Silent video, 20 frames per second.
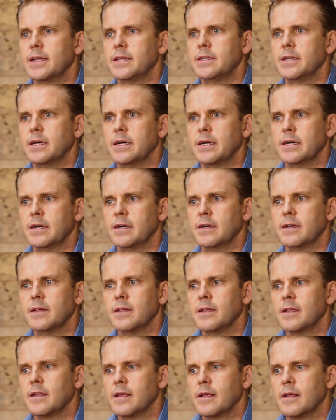said uh,
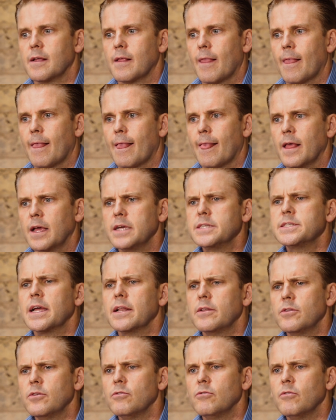he
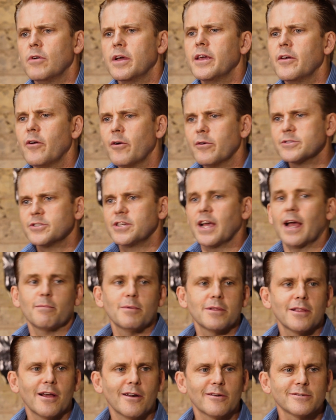said, you know, he owed
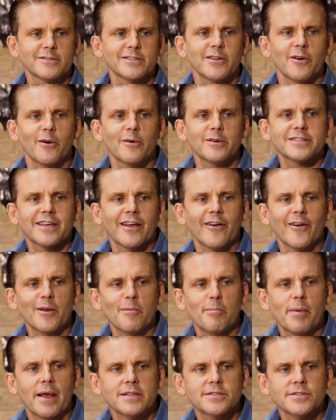Jack Milano's, and he always
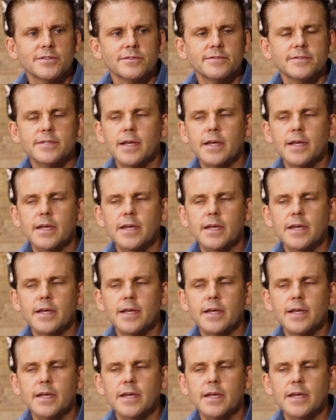carried a pencil.